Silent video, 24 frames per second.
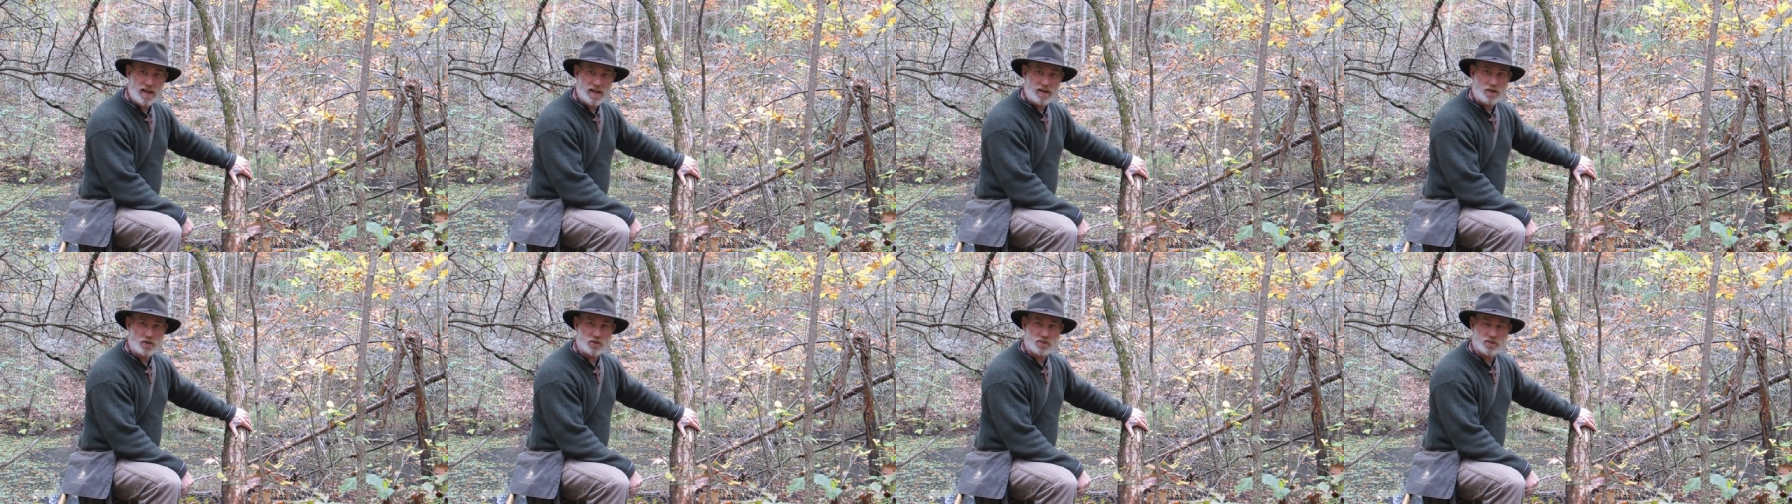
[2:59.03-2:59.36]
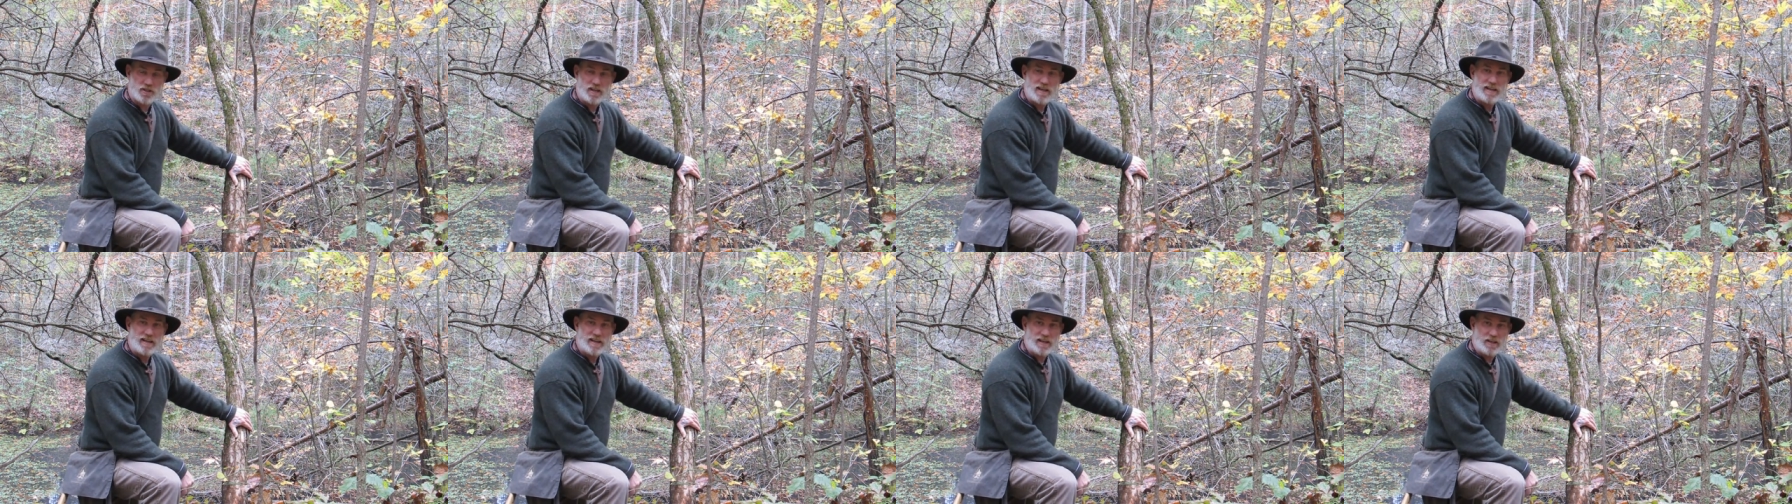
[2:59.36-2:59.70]

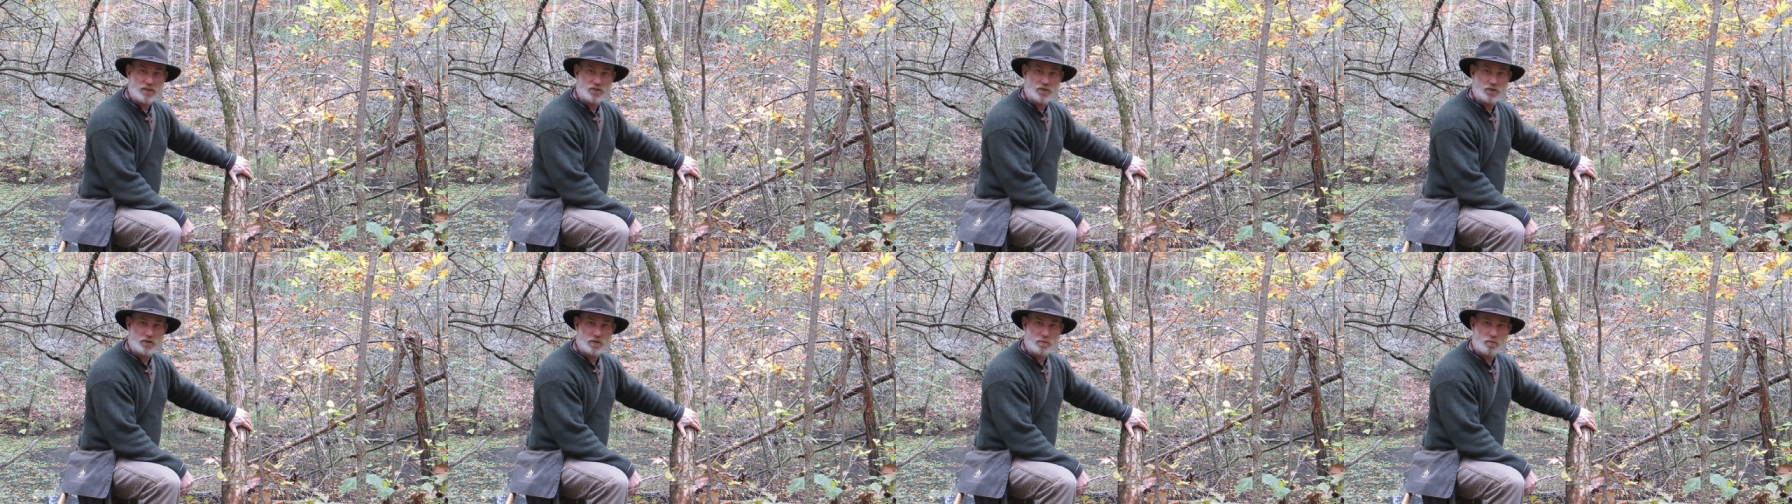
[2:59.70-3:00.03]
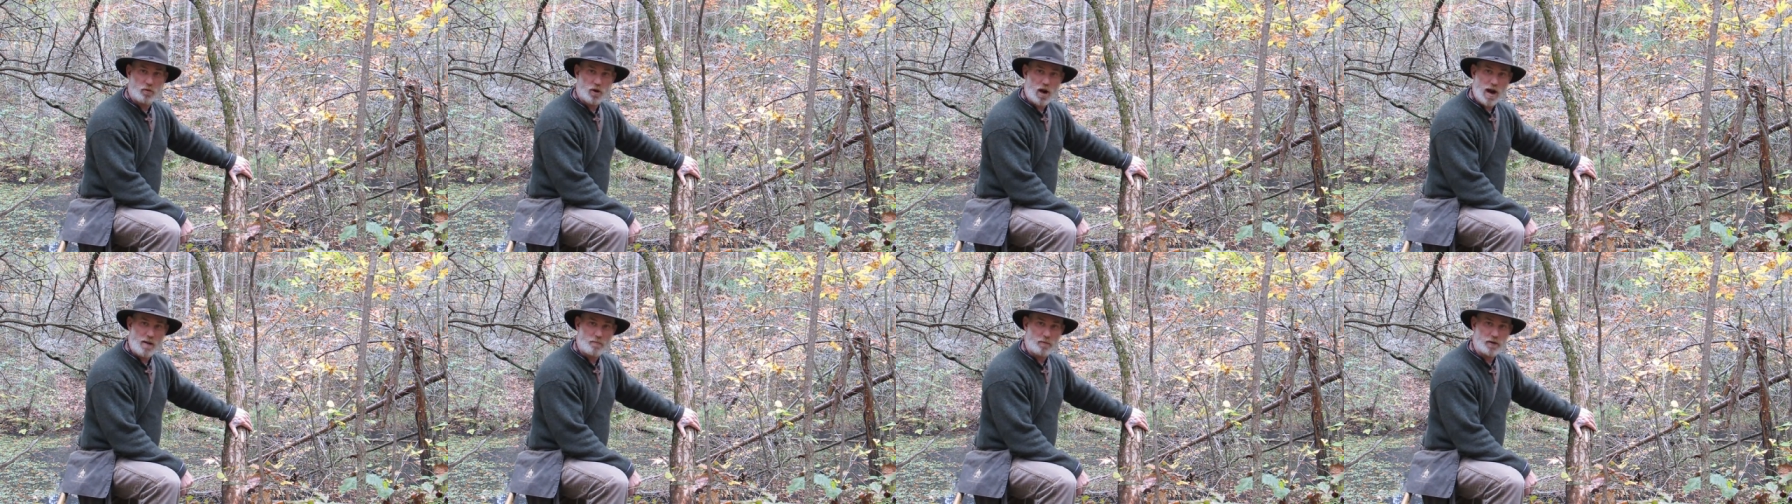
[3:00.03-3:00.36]
acres into the
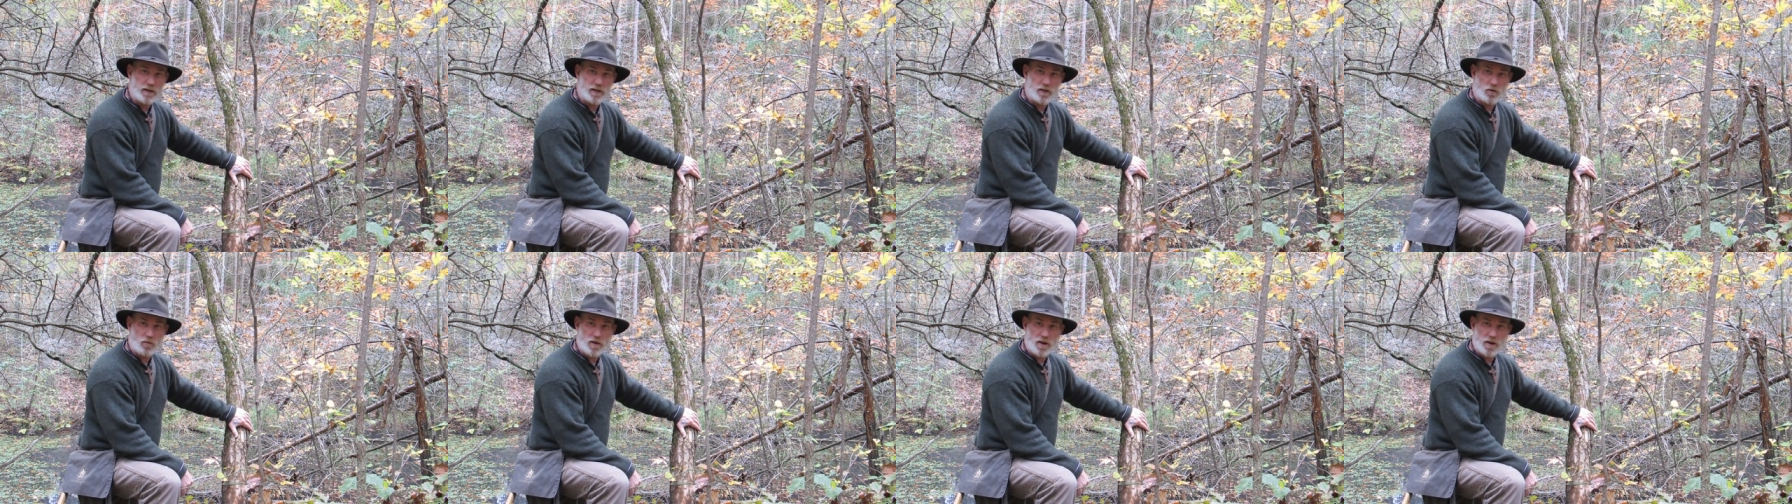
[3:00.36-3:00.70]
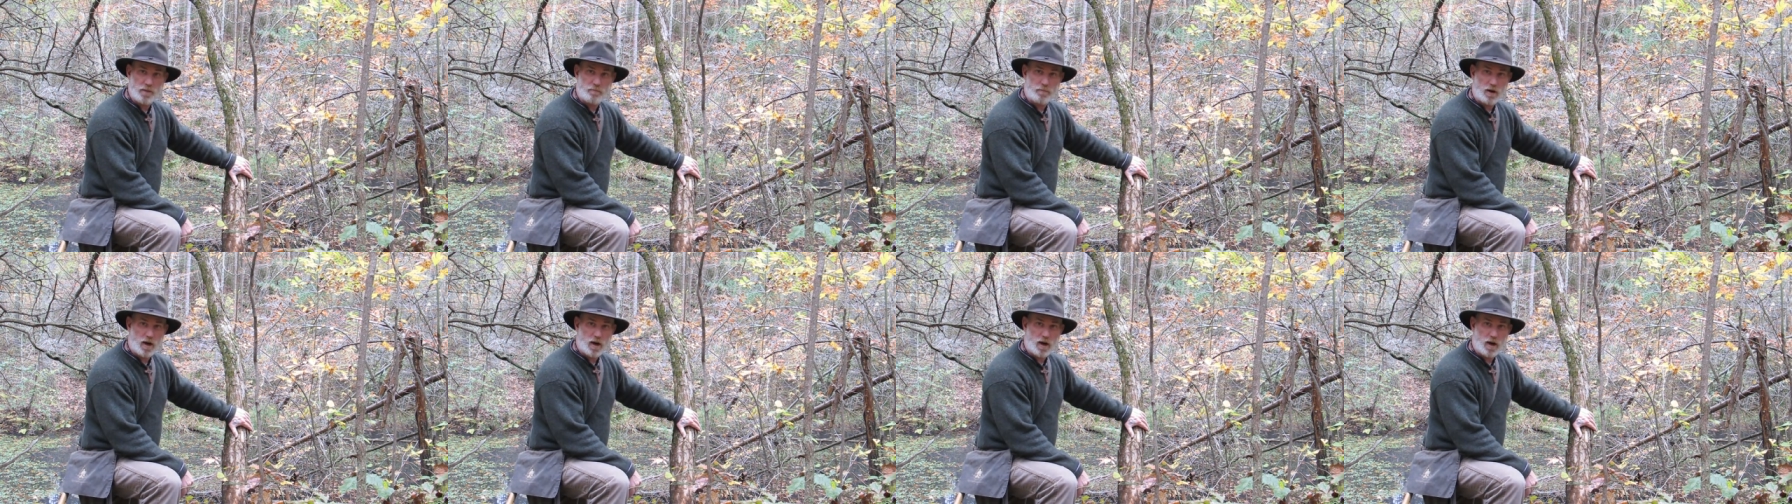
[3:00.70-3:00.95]
property around a